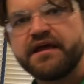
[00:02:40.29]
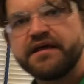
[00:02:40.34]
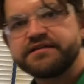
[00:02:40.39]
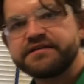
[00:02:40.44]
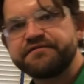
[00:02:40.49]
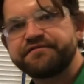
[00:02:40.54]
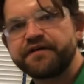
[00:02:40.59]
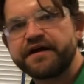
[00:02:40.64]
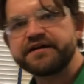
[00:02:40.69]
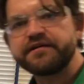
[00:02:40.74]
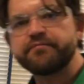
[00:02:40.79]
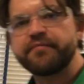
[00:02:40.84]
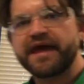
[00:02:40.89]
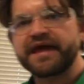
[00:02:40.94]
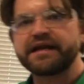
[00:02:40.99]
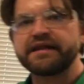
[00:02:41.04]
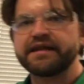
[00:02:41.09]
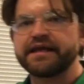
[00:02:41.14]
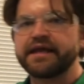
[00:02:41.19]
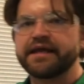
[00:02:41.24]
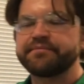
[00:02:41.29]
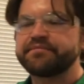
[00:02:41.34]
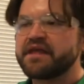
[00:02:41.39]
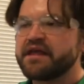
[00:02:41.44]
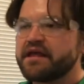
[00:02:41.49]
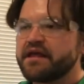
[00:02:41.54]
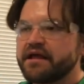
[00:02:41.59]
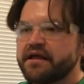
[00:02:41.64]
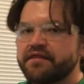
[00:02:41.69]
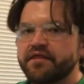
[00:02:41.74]
So fundamentally,
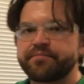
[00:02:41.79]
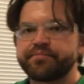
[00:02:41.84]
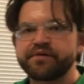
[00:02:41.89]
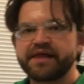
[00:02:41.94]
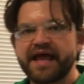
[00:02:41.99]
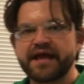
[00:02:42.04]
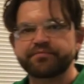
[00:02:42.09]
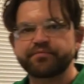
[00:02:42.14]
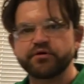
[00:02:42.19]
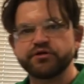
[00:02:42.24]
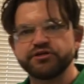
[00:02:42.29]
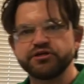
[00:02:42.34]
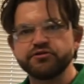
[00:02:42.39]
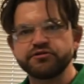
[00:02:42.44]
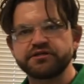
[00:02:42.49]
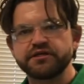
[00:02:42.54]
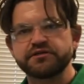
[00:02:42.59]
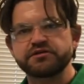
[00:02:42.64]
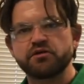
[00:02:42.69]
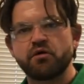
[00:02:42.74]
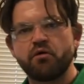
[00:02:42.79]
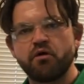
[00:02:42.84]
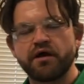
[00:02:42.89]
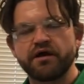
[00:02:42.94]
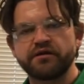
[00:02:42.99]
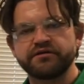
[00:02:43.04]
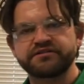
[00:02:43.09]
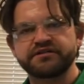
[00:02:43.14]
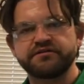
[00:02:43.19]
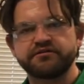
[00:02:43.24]
the plant produces
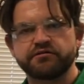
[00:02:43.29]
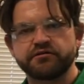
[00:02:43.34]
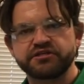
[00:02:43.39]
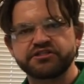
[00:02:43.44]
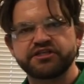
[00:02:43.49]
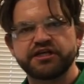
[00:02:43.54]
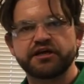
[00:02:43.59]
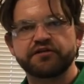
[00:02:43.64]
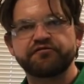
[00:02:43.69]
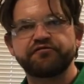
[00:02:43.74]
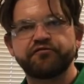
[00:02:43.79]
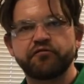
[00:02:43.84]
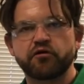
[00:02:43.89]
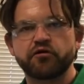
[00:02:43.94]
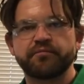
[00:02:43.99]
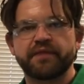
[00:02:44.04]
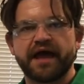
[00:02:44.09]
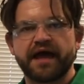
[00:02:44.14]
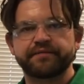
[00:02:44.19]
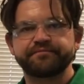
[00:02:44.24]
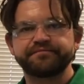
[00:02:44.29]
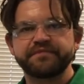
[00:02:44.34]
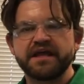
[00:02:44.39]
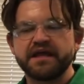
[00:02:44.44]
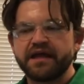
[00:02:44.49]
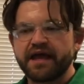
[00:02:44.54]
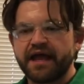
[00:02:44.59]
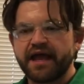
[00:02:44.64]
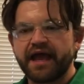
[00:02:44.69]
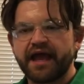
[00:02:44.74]
oils in their acidic format,
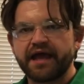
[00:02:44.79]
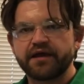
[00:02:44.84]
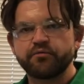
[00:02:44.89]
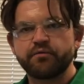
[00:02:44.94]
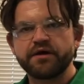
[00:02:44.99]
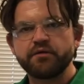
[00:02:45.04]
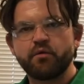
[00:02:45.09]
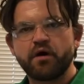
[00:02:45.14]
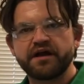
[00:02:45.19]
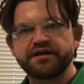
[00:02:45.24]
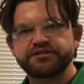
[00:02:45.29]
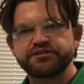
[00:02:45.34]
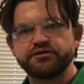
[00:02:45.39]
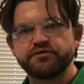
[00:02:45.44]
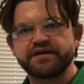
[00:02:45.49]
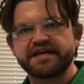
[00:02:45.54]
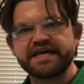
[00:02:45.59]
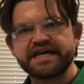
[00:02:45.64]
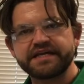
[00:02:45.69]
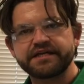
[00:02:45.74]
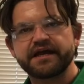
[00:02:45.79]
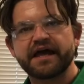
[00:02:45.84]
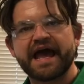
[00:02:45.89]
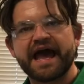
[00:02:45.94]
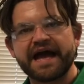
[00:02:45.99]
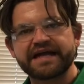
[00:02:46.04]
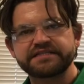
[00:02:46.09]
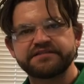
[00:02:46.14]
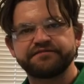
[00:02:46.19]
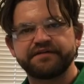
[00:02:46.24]
and we want to heat
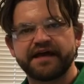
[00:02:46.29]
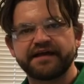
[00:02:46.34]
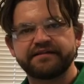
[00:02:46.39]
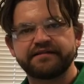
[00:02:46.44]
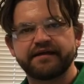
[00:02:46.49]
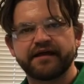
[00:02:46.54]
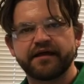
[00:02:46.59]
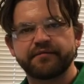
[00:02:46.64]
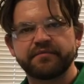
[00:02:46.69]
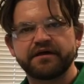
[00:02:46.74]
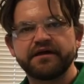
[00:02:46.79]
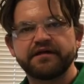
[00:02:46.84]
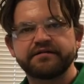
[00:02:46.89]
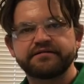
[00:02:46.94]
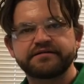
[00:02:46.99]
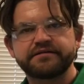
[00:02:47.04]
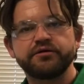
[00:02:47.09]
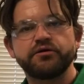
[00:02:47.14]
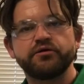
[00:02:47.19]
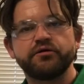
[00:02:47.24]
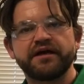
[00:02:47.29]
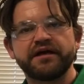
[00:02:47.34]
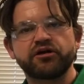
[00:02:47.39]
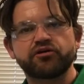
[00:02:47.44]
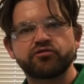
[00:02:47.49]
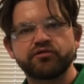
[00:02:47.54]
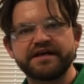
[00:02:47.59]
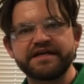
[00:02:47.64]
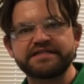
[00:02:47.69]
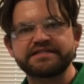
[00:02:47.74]
activate them to
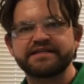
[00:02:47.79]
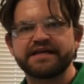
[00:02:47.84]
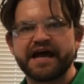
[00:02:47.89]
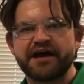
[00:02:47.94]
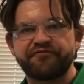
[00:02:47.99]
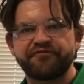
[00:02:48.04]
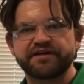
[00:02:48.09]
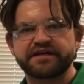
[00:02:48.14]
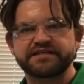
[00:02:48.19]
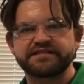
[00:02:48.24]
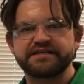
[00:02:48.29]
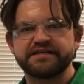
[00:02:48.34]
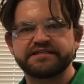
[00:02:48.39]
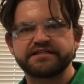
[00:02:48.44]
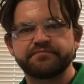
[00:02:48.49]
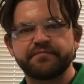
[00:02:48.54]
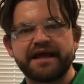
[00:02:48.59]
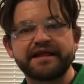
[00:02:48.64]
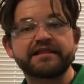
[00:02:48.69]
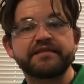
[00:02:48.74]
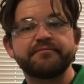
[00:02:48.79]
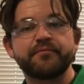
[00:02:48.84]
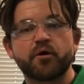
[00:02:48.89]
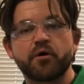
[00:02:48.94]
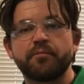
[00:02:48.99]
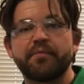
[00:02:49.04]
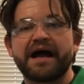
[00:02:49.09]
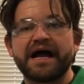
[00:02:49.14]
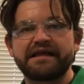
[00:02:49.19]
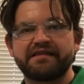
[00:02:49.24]
increase the efficacy, to make them
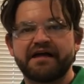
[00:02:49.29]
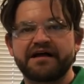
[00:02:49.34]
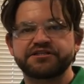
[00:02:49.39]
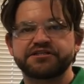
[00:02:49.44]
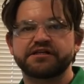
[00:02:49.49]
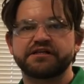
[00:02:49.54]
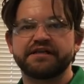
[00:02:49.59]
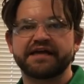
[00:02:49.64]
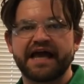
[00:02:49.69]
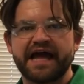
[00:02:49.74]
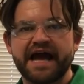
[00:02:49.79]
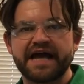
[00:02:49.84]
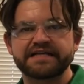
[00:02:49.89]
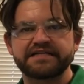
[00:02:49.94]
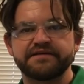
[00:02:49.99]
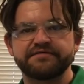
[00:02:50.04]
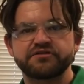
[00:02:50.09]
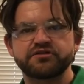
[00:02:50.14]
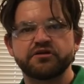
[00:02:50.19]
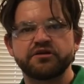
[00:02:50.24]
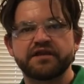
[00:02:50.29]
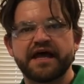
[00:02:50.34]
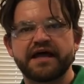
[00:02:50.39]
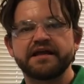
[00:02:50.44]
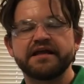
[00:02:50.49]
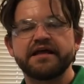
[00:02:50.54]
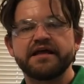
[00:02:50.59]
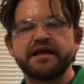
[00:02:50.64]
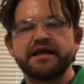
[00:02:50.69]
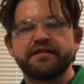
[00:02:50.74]
more biologically active so that
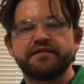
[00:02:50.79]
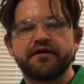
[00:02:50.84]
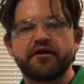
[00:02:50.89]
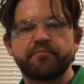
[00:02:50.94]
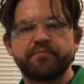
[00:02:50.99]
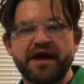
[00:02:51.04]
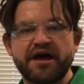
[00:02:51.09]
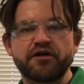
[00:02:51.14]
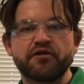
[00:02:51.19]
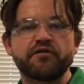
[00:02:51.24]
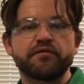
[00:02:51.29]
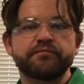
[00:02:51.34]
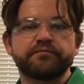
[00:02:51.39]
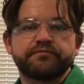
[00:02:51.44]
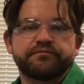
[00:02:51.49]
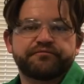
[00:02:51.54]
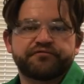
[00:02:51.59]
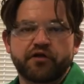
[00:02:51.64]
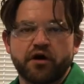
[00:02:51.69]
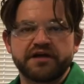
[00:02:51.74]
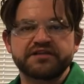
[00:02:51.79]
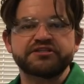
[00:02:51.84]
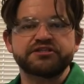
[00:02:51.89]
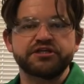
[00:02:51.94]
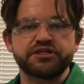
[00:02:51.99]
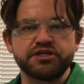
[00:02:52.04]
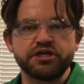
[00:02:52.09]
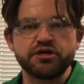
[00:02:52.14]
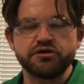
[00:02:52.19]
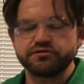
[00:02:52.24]
they're better for us
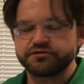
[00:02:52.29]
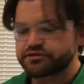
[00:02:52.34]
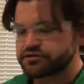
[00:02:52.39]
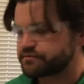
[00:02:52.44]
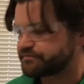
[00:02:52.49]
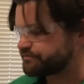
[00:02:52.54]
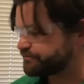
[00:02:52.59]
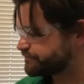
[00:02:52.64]
to use.